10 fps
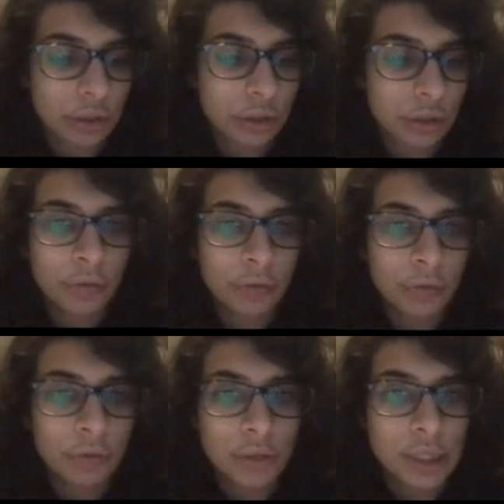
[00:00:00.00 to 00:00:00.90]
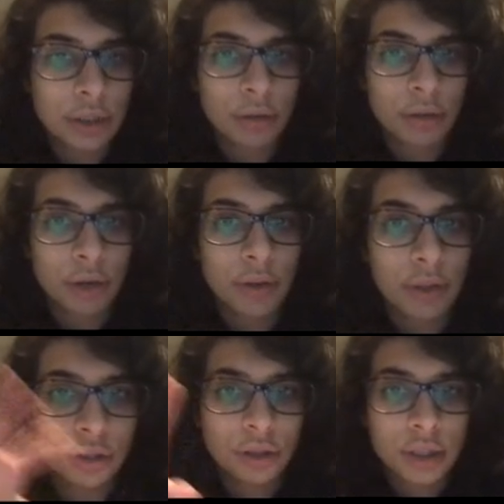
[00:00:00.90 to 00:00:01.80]
You don't have to resketch the graph out. You
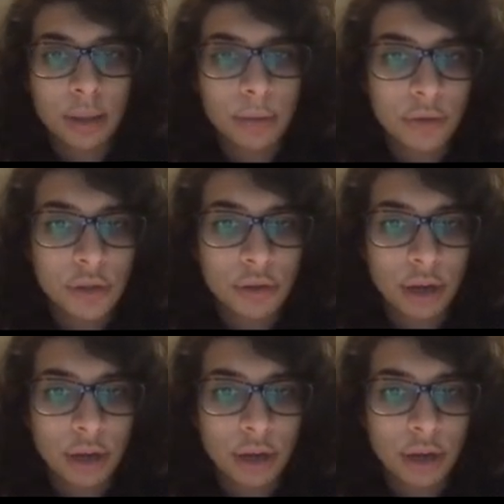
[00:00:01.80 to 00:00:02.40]
could just tell me if it's